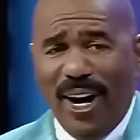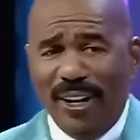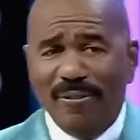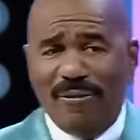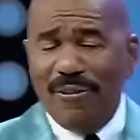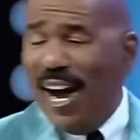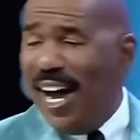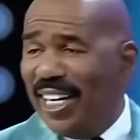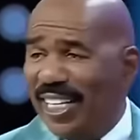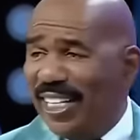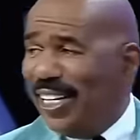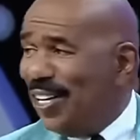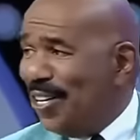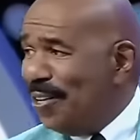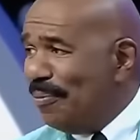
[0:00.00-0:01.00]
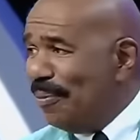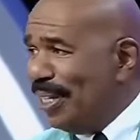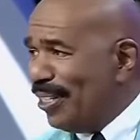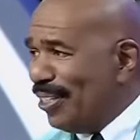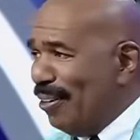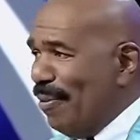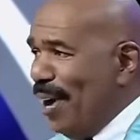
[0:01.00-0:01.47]
Boy, I done finally learned
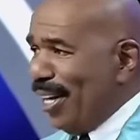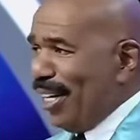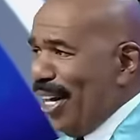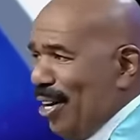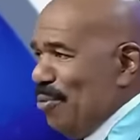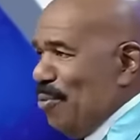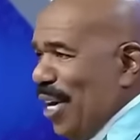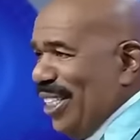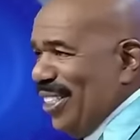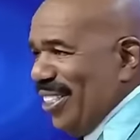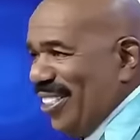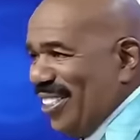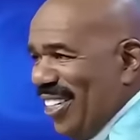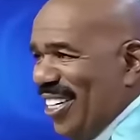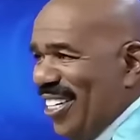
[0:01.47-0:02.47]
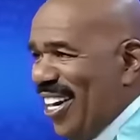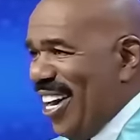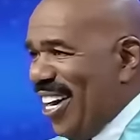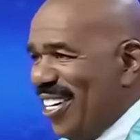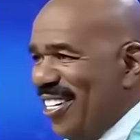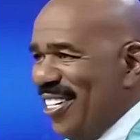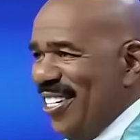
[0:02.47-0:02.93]
me something. I can't wait to say
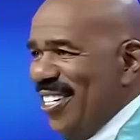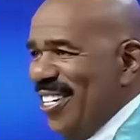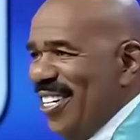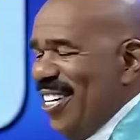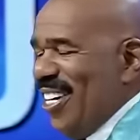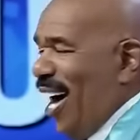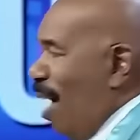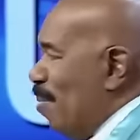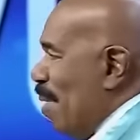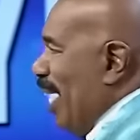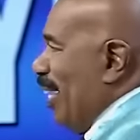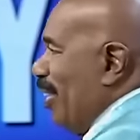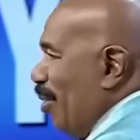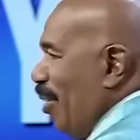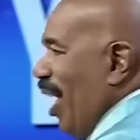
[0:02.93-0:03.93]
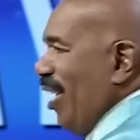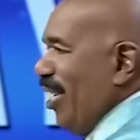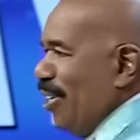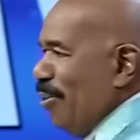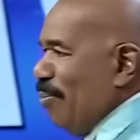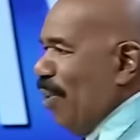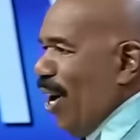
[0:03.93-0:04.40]
that. I might go
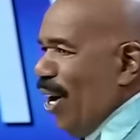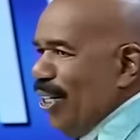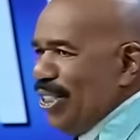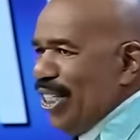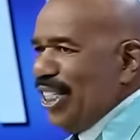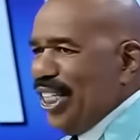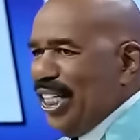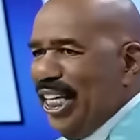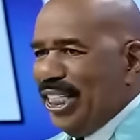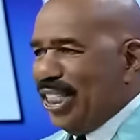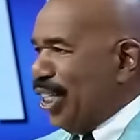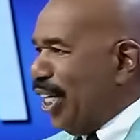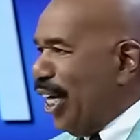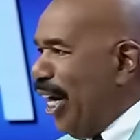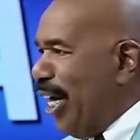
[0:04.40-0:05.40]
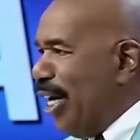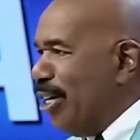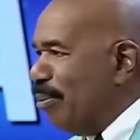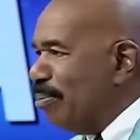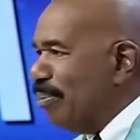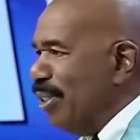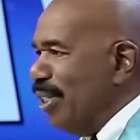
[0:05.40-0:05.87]
out here tomorrow and just catch a cab
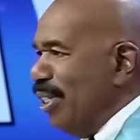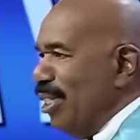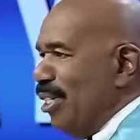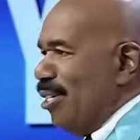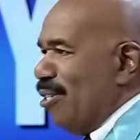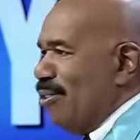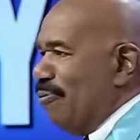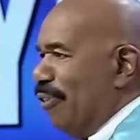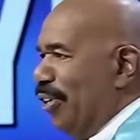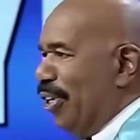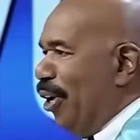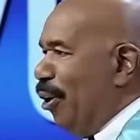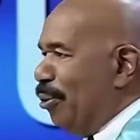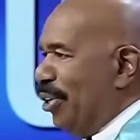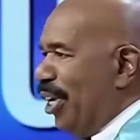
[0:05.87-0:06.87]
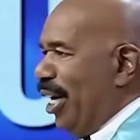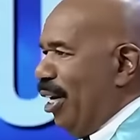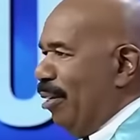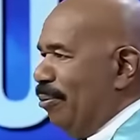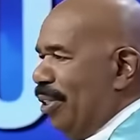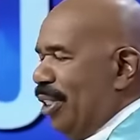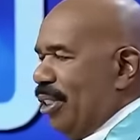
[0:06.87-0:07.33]
for no
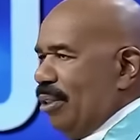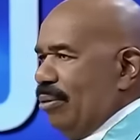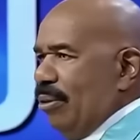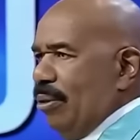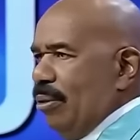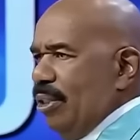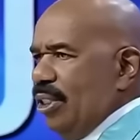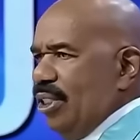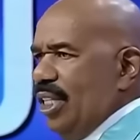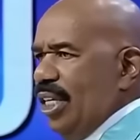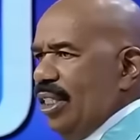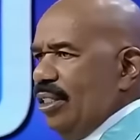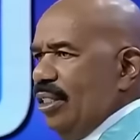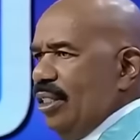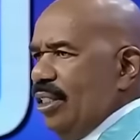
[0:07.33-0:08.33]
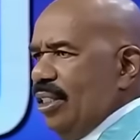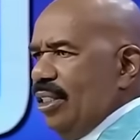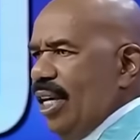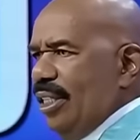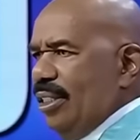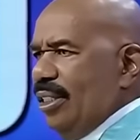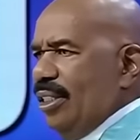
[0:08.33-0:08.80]
damn reason. Who is that?
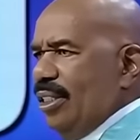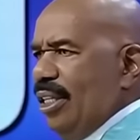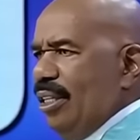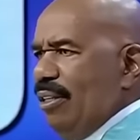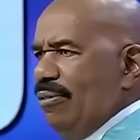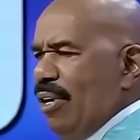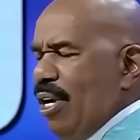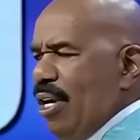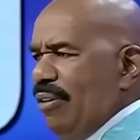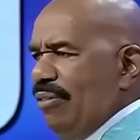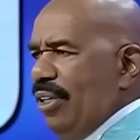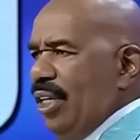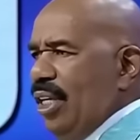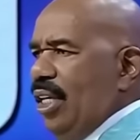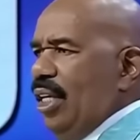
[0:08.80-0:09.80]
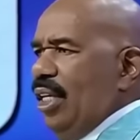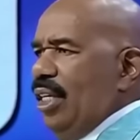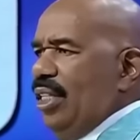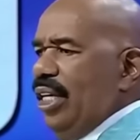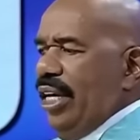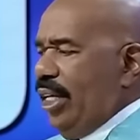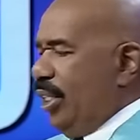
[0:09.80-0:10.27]
Is that Steve Harvey?
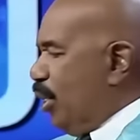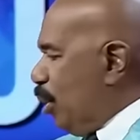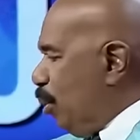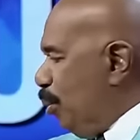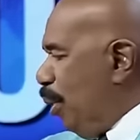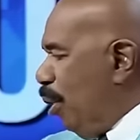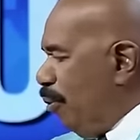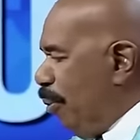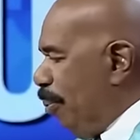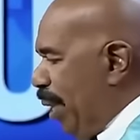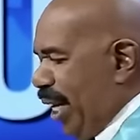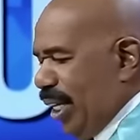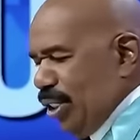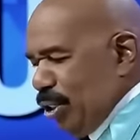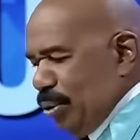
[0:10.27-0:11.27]
Yeah, scoot over, man.